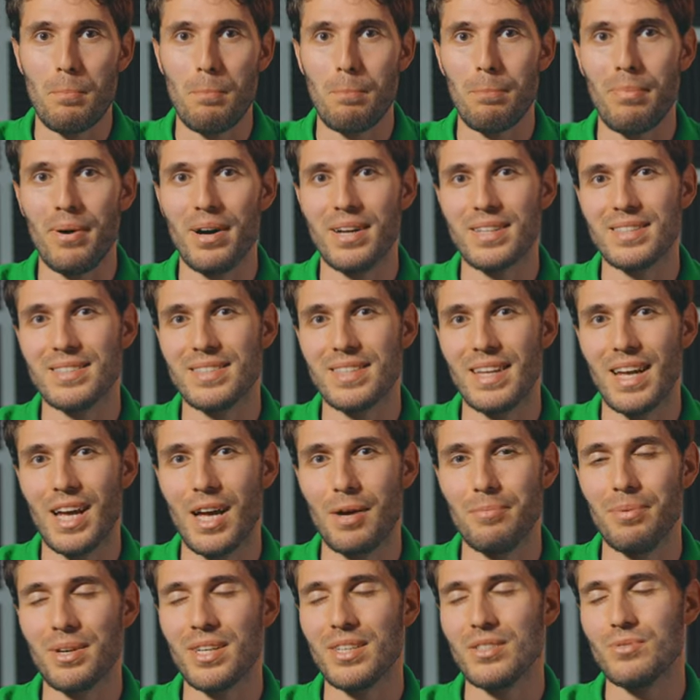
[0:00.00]
but uh,
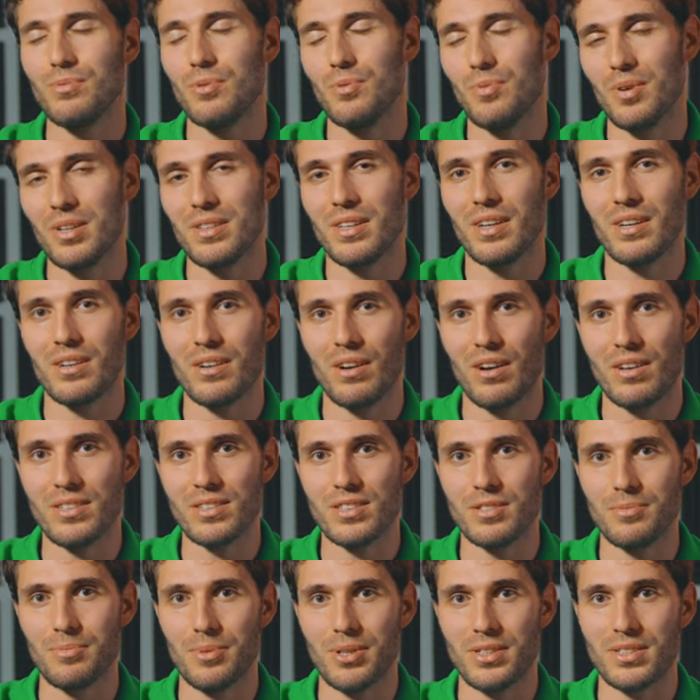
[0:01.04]
because we want our
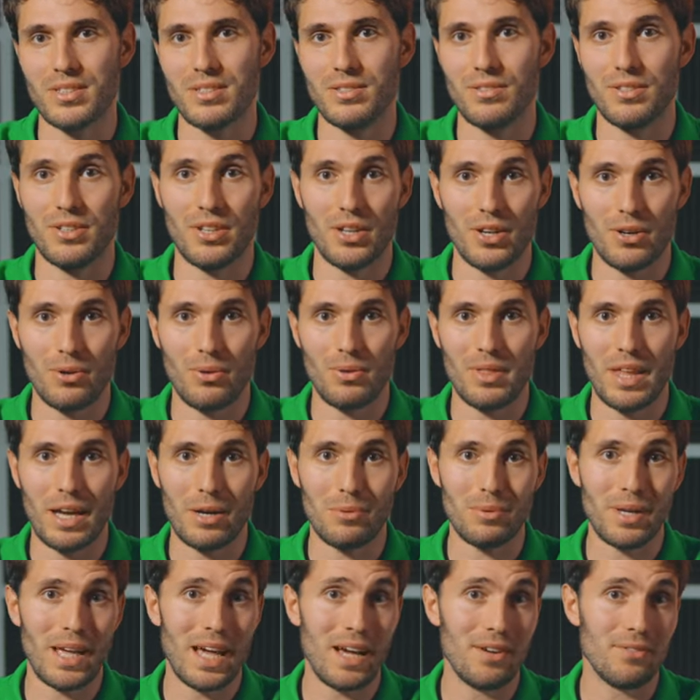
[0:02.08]
customers to know that
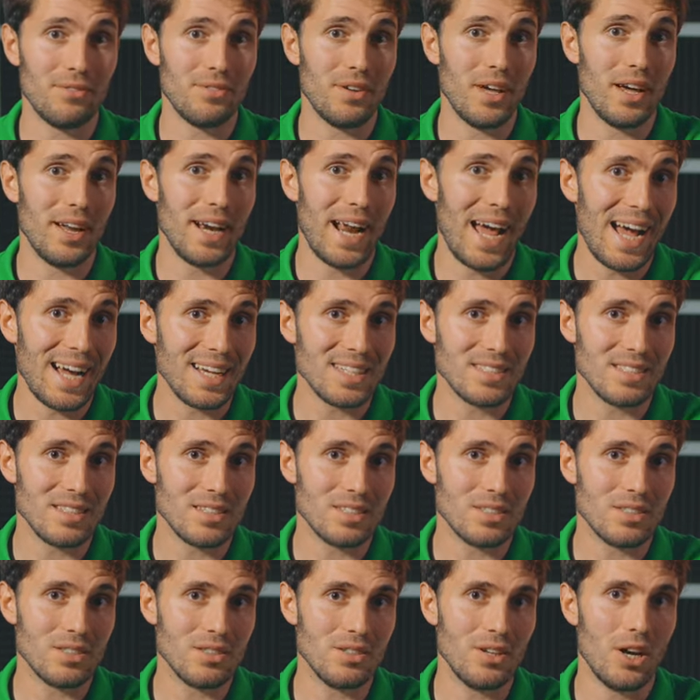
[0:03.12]
we have an
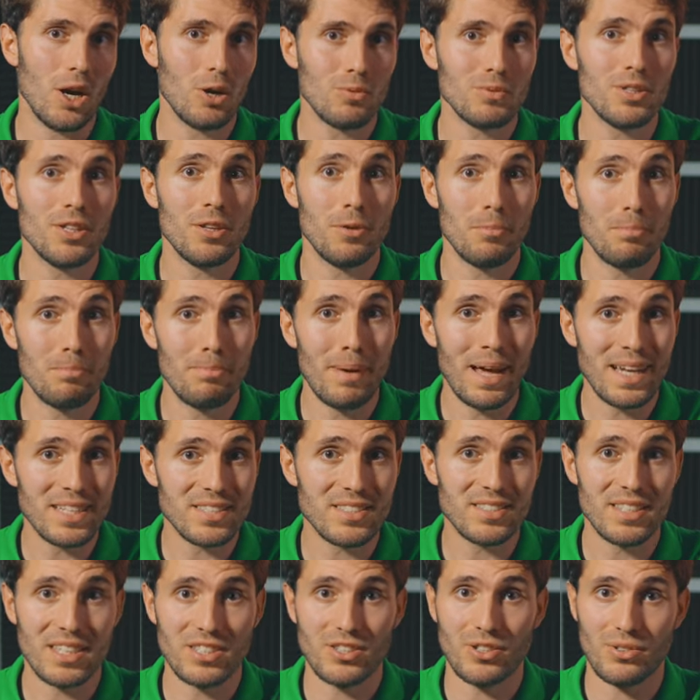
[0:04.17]
access to only the
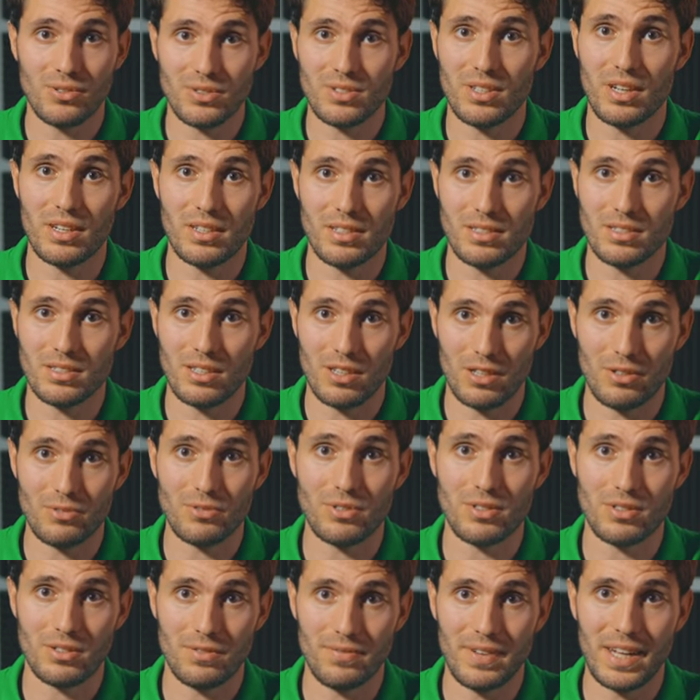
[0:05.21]
best digital signage
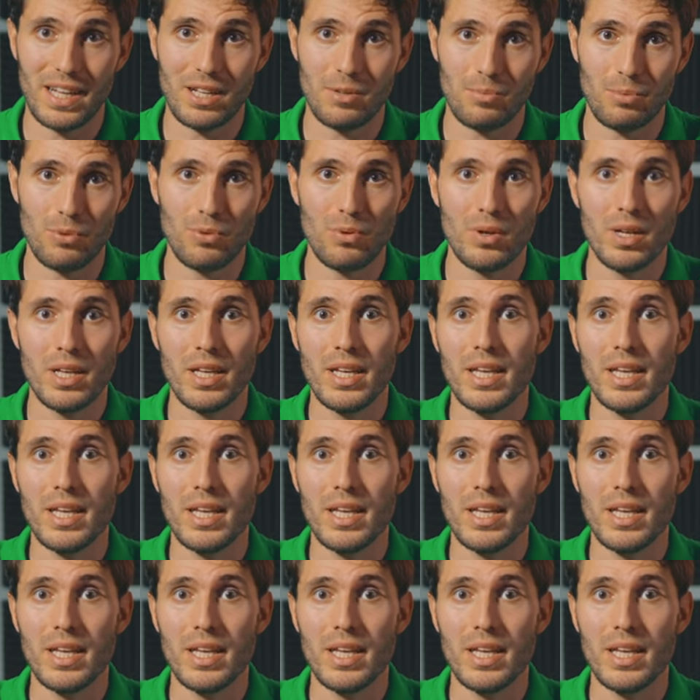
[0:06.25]
solutions available,